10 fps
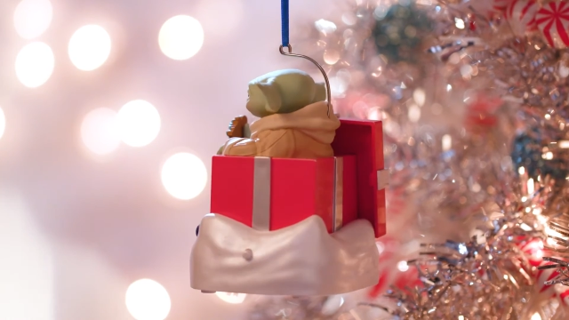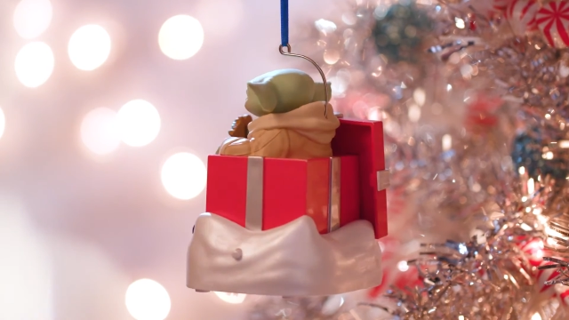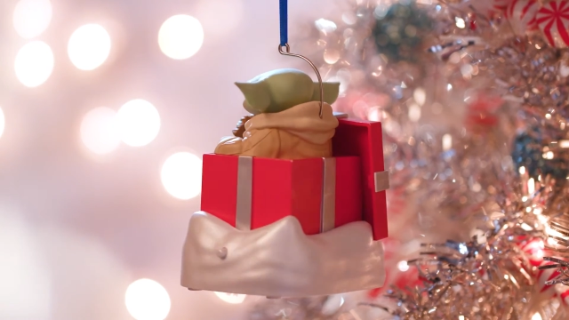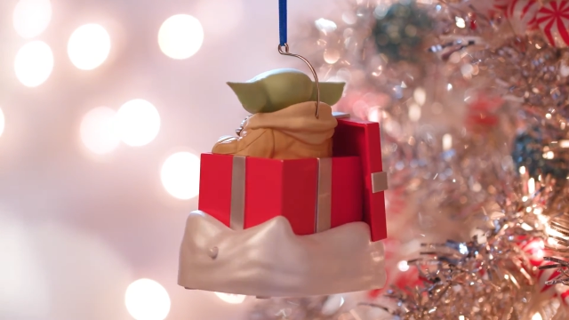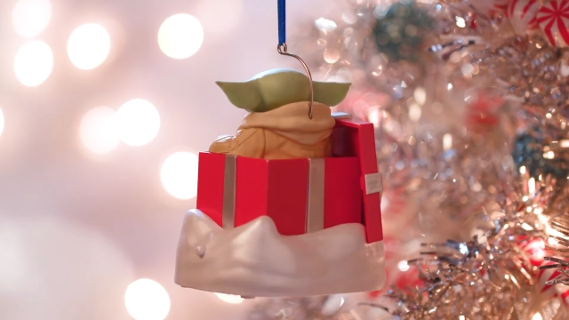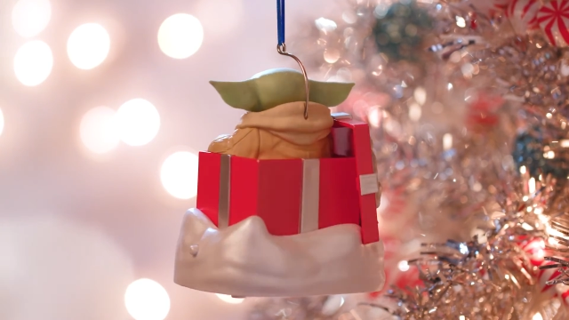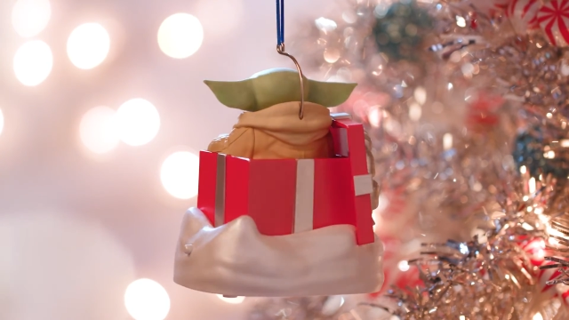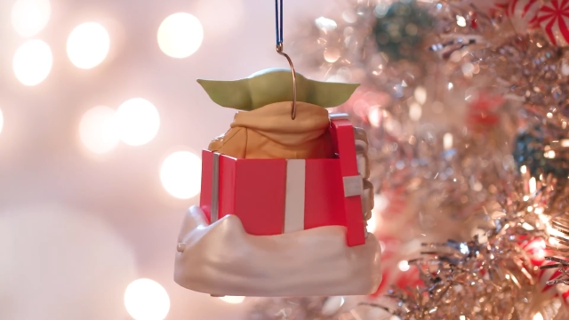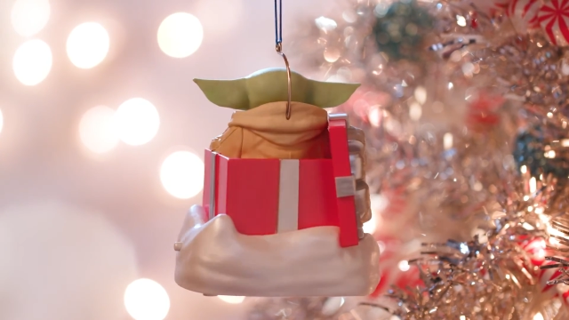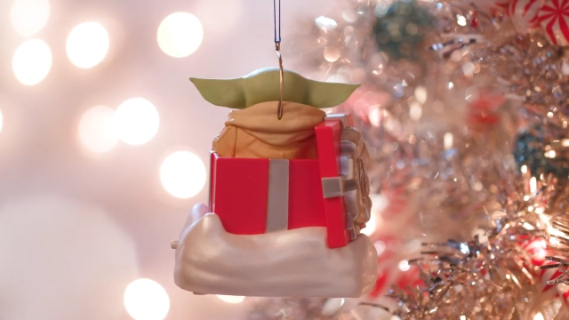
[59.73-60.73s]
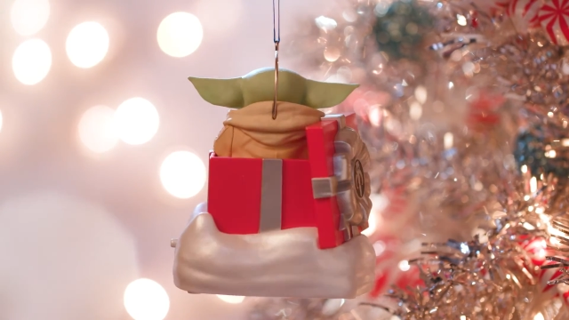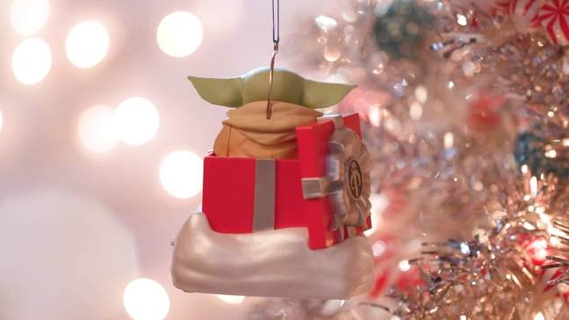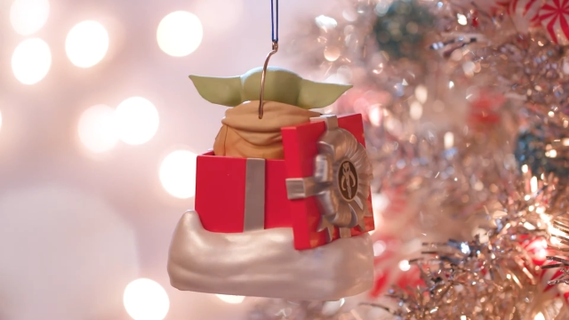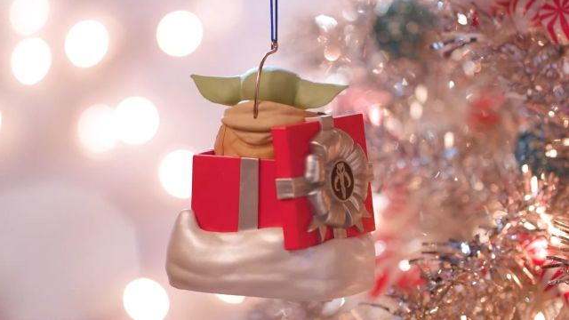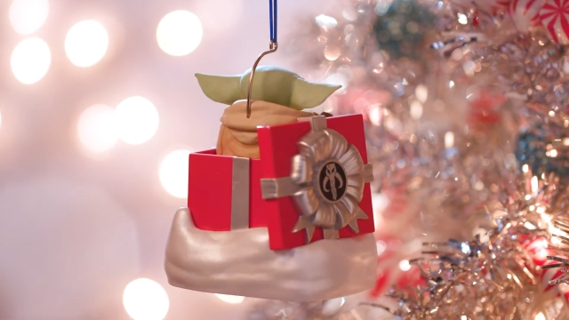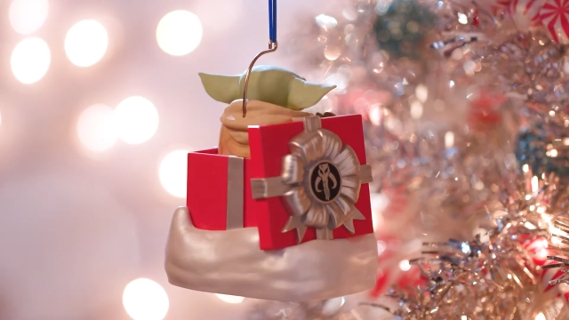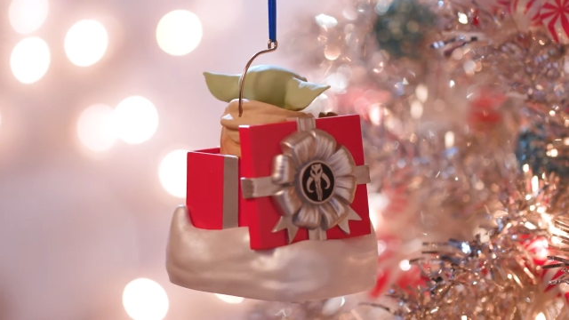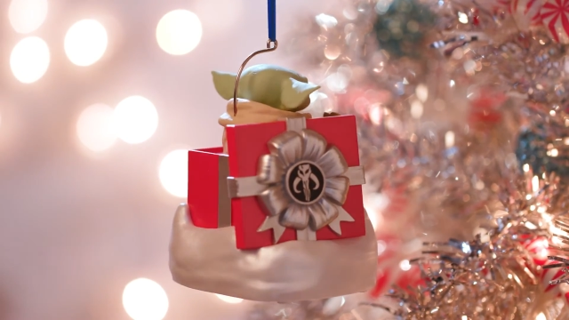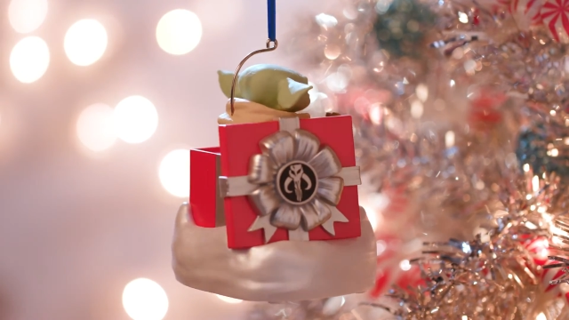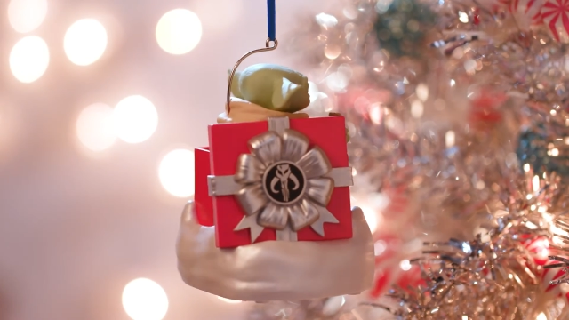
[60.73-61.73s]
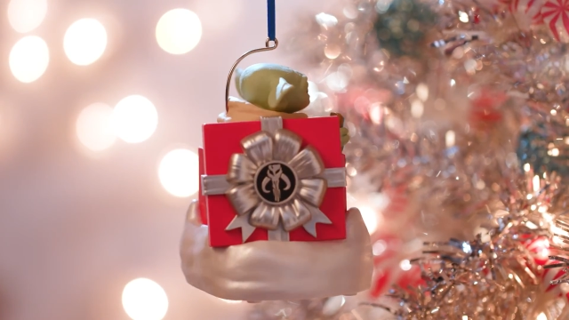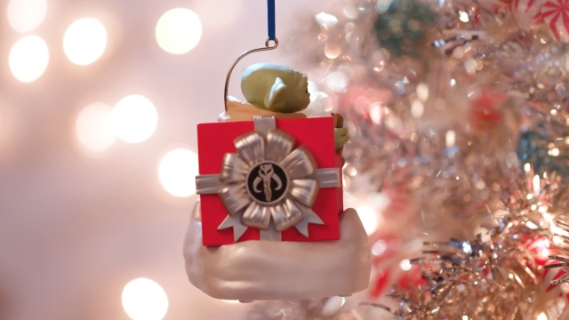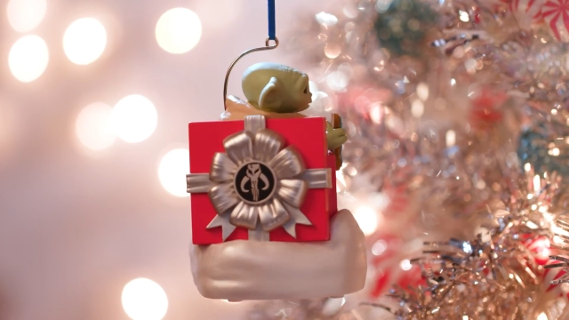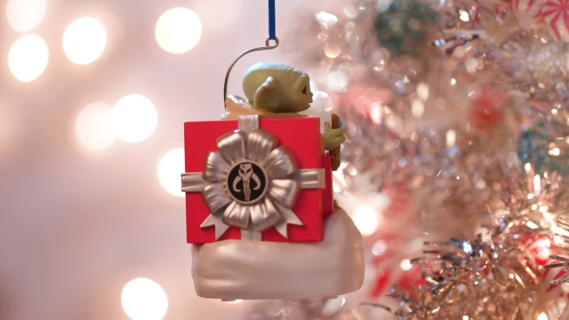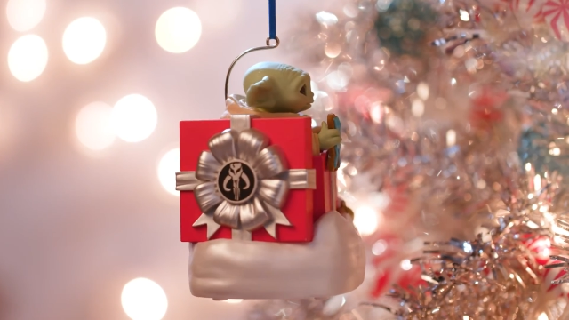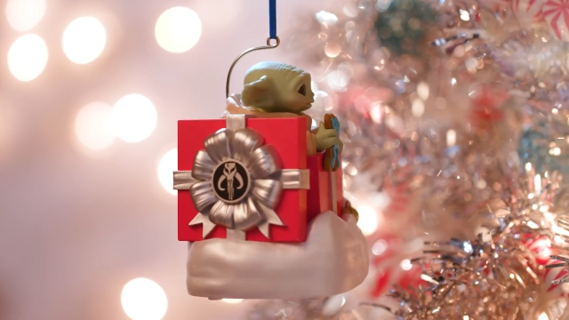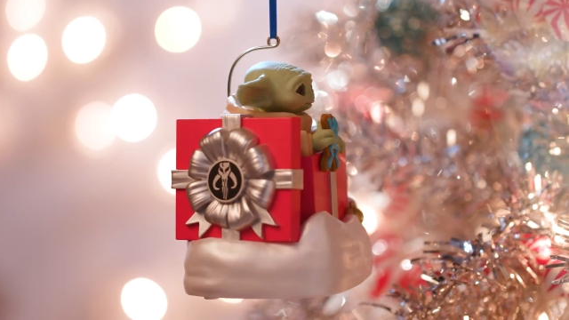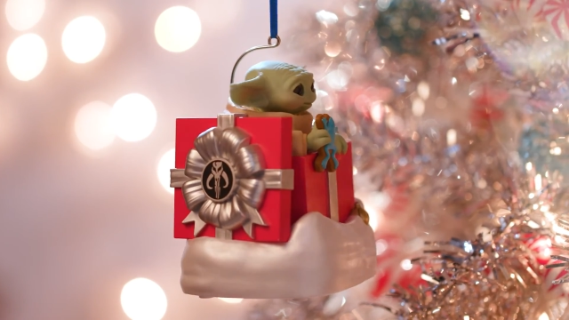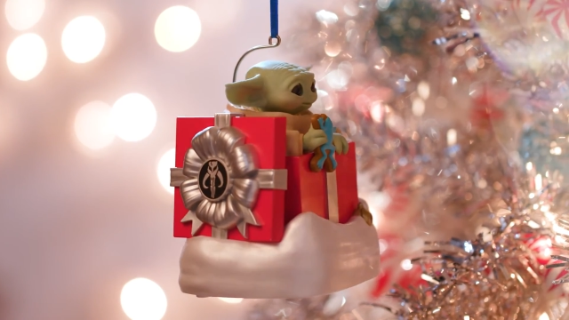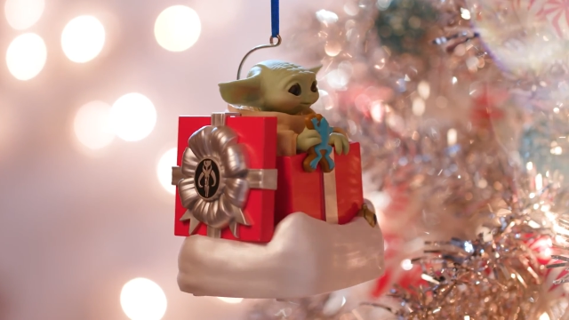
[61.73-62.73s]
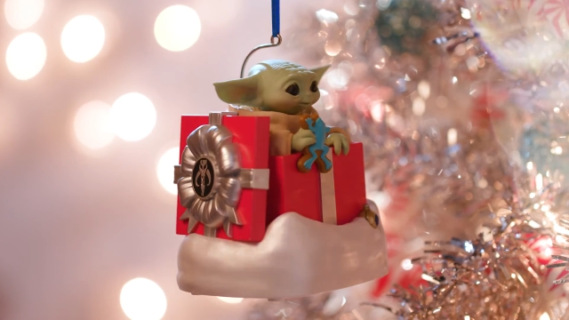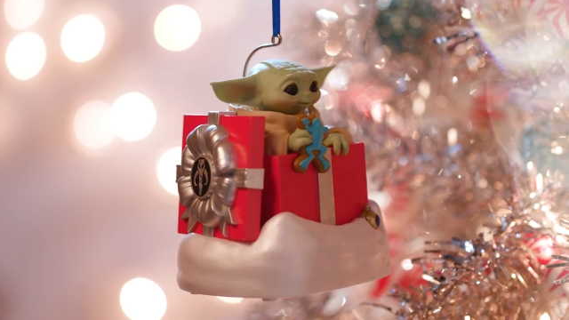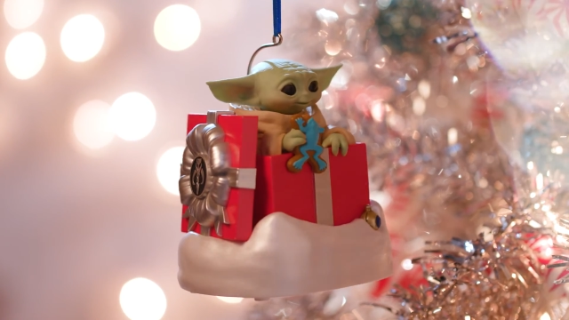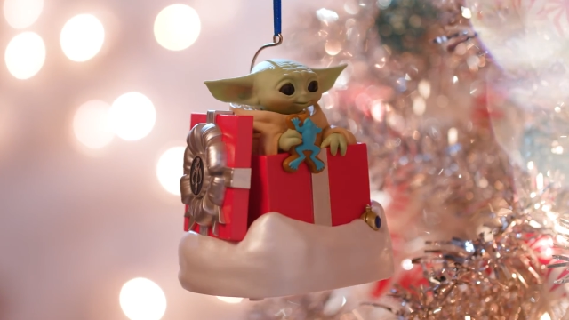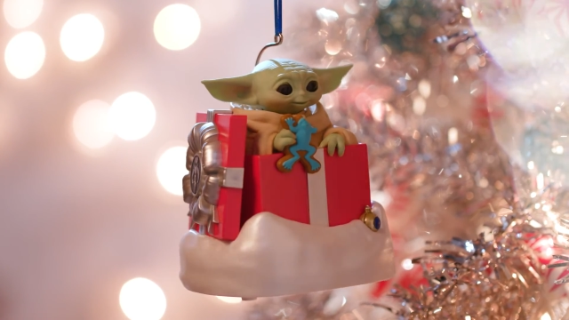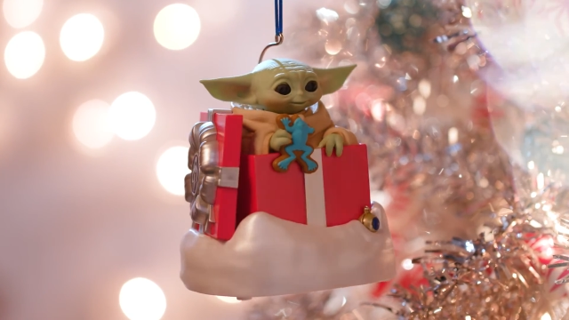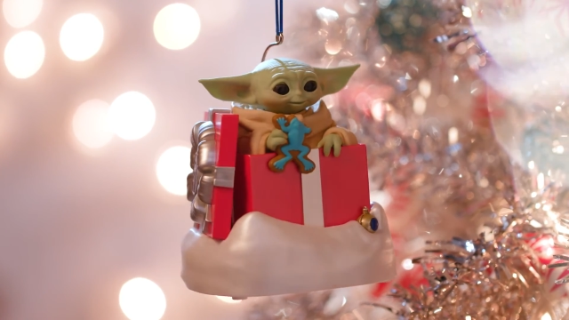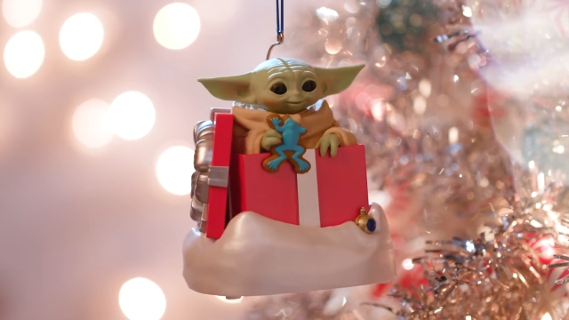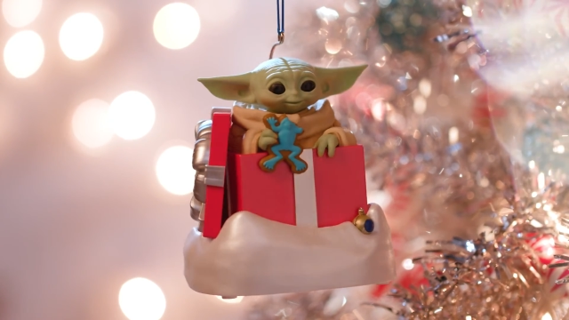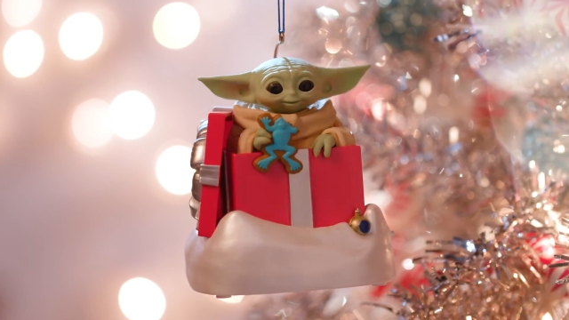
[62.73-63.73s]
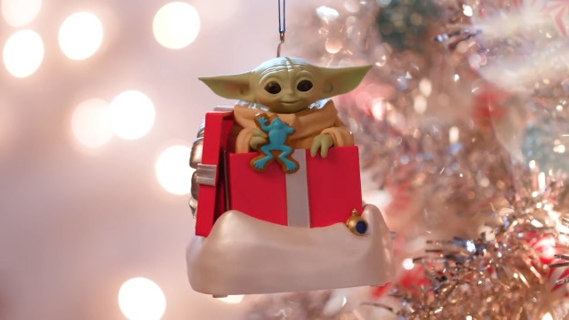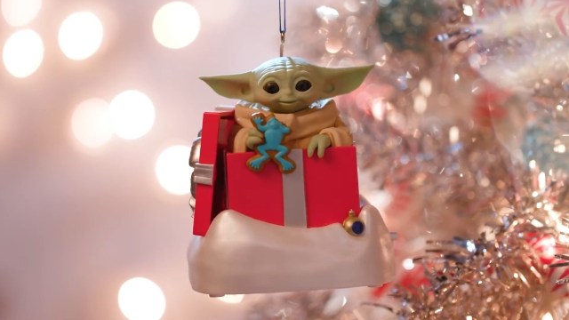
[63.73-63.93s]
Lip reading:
Nobody's mouth can be seen.